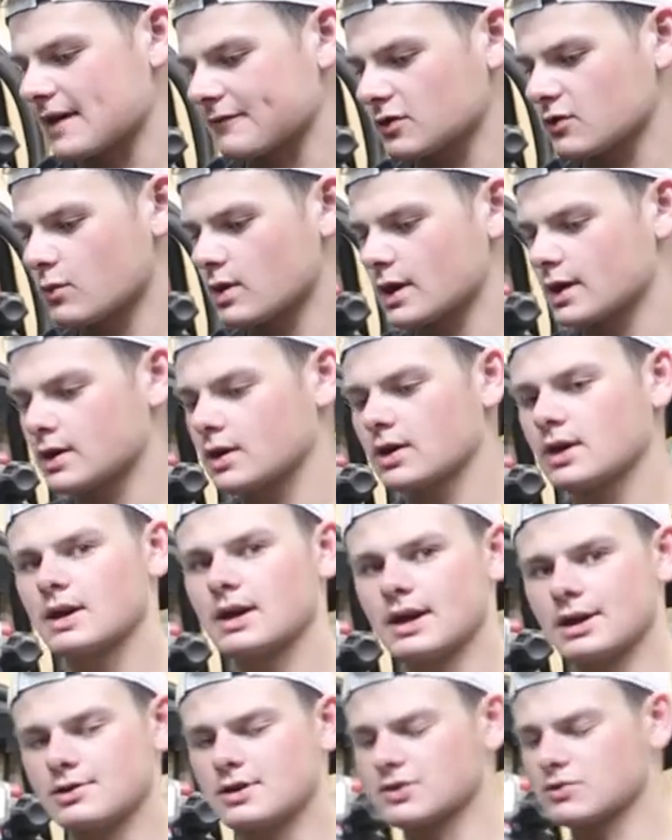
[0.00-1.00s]
everywhere.
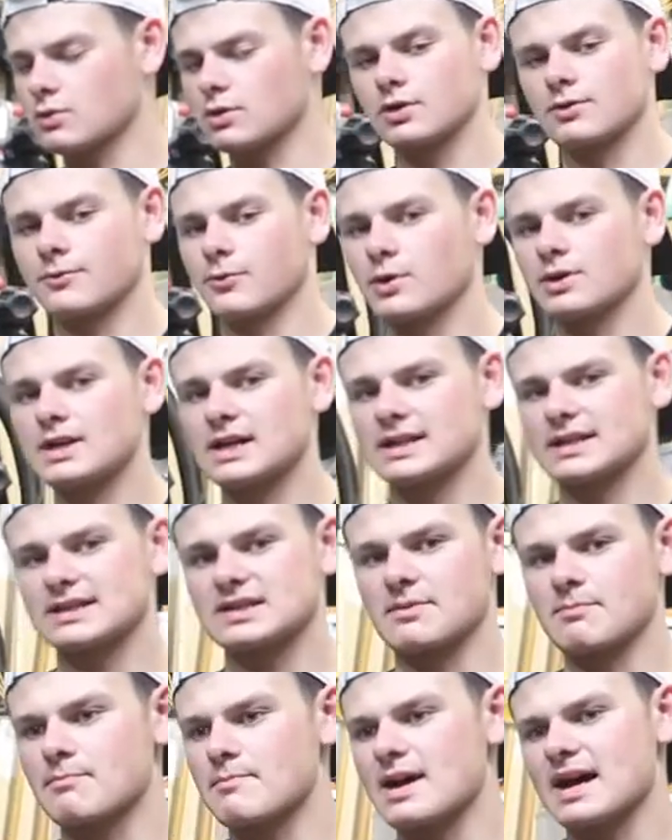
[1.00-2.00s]
You guys want to avoid that,
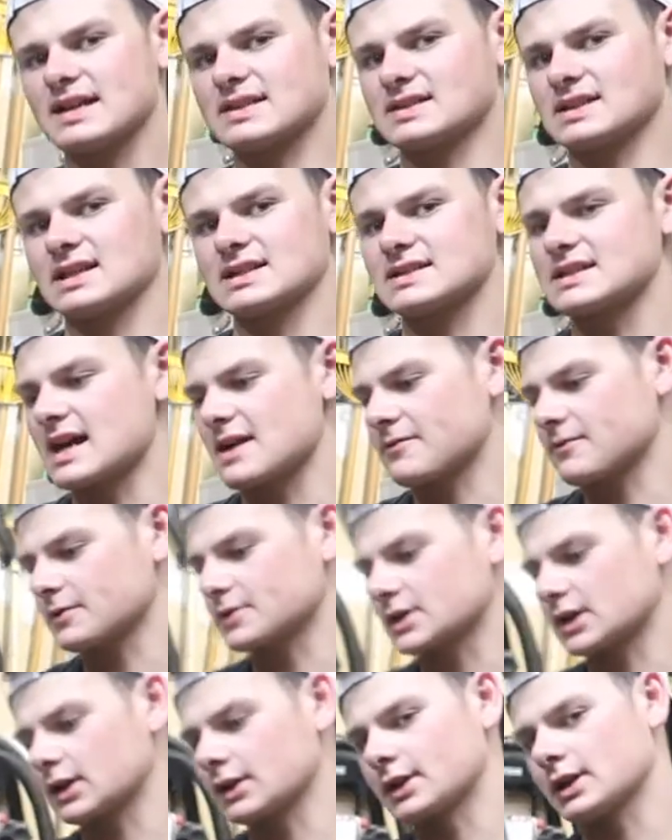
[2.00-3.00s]
because it's a mess and it's not
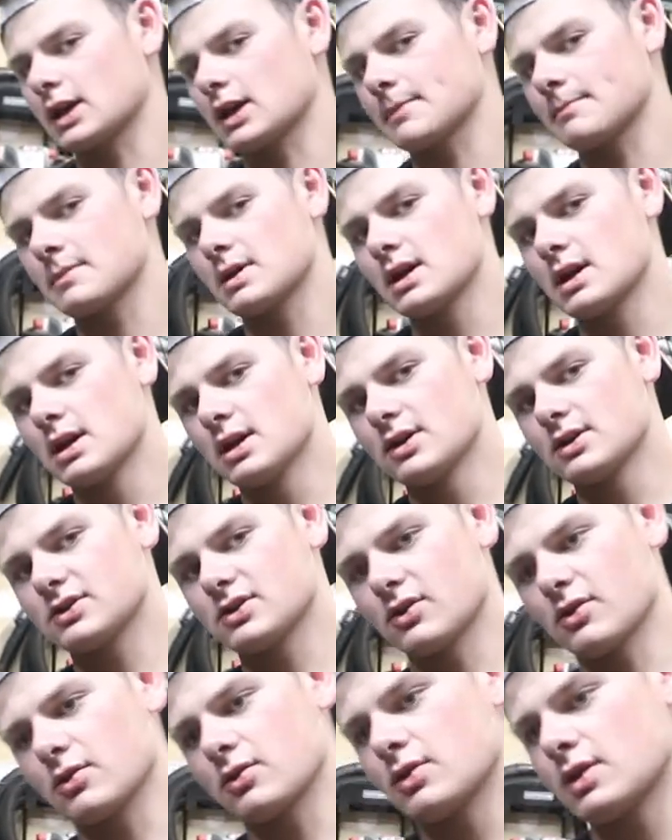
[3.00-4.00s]
fun to clean up.
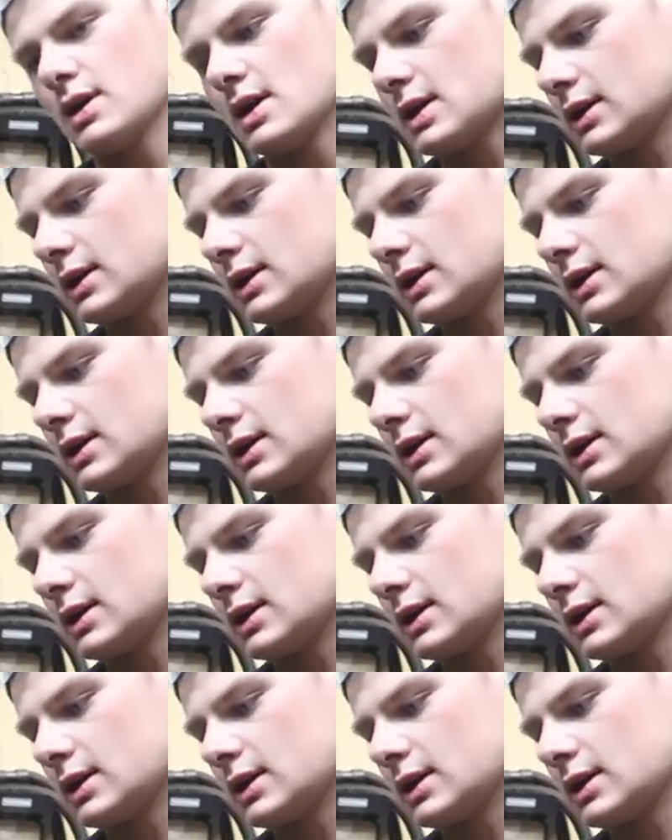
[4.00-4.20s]
So